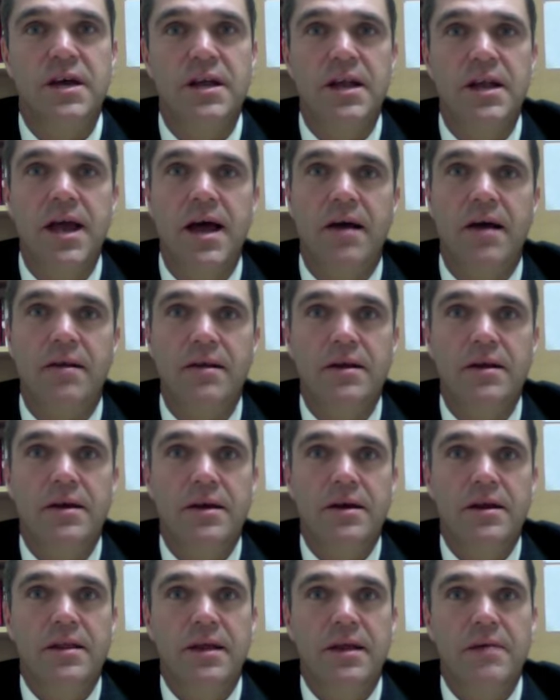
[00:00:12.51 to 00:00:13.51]
Now,
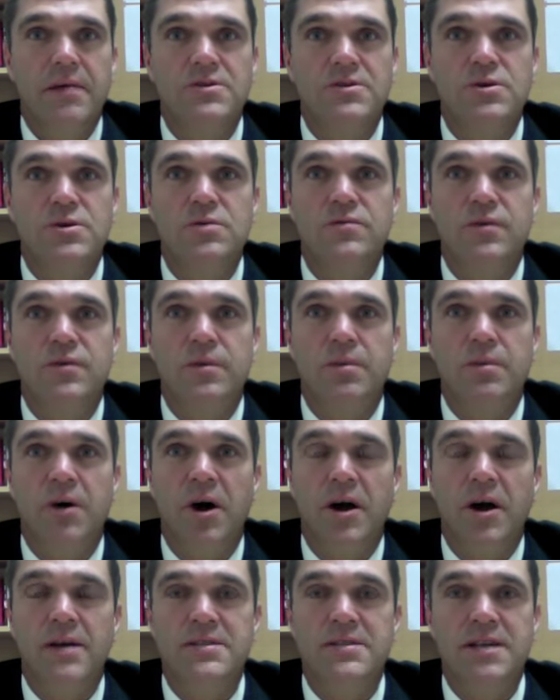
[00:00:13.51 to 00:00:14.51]
that was good for the
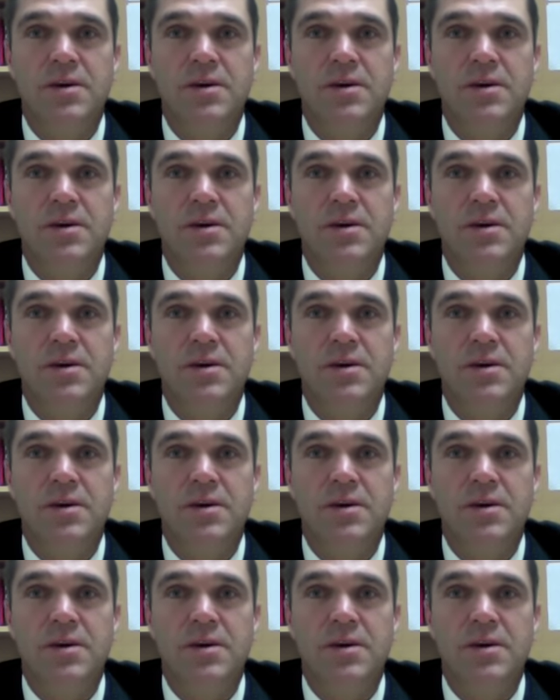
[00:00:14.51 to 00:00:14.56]
buyers.